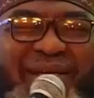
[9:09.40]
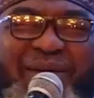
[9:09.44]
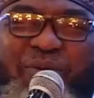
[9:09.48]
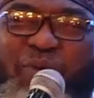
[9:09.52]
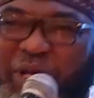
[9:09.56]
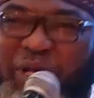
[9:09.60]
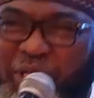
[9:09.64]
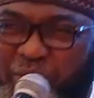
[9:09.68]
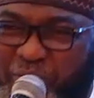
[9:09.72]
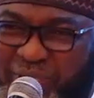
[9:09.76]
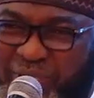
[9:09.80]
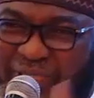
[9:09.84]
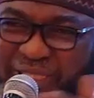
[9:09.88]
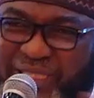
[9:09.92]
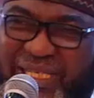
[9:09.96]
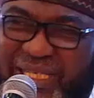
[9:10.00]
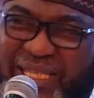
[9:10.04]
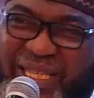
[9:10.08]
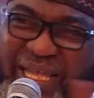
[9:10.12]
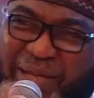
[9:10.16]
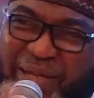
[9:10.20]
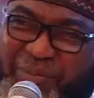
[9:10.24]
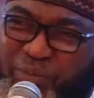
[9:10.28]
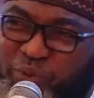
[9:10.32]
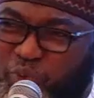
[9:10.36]
when you see
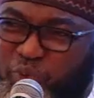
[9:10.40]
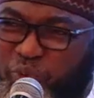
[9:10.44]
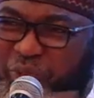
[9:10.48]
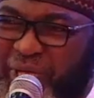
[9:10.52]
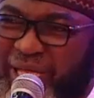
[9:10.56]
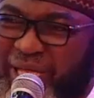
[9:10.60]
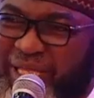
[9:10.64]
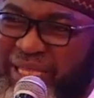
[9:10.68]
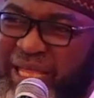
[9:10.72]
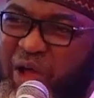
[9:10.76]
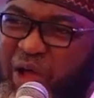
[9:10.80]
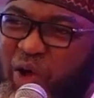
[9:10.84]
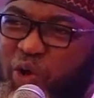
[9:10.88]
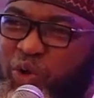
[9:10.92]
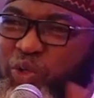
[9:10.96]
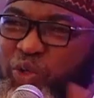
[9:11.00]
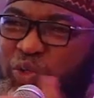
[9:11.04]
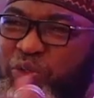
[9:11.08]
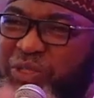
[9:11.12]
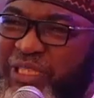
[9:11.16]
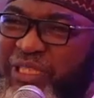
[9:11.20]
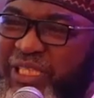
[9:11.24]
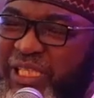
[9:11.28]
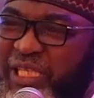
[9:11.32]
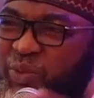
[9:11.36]
them together or
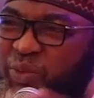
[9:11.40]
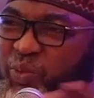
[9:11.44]
you see the